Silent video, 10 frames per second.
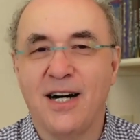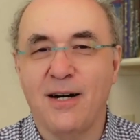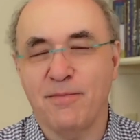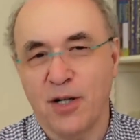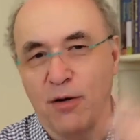
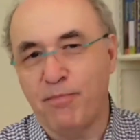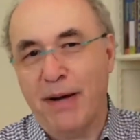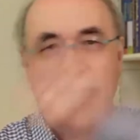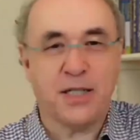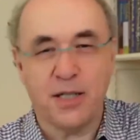um, you know,
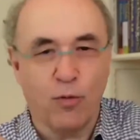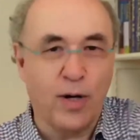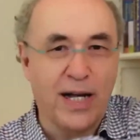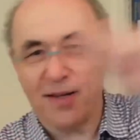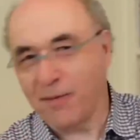batting
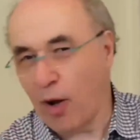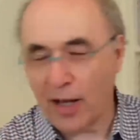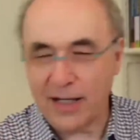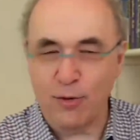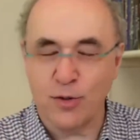away the
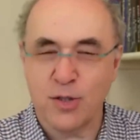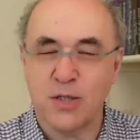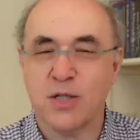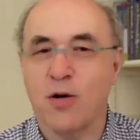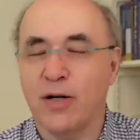molecules
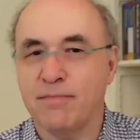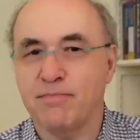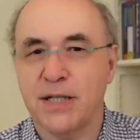and so on.